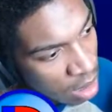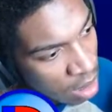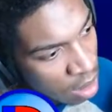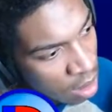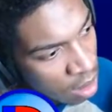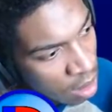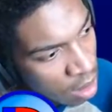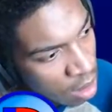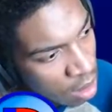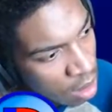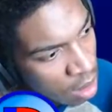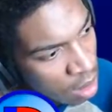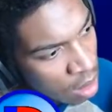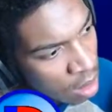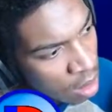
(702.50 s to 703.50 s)

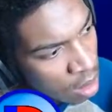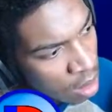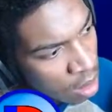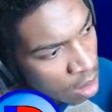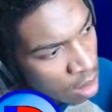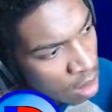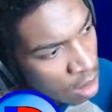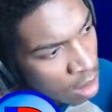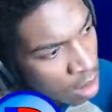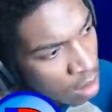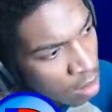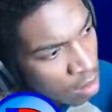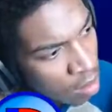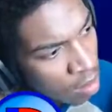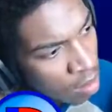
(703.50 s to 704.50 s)

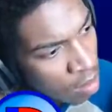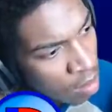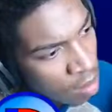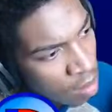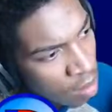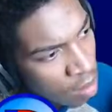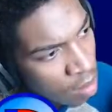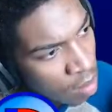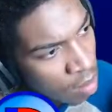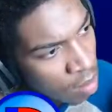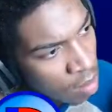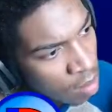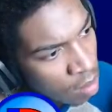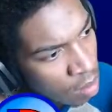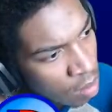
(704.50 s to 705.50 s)

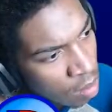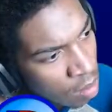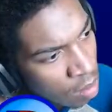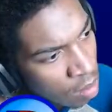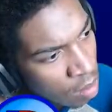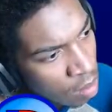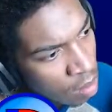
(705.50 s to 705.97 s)
Nobody speaks.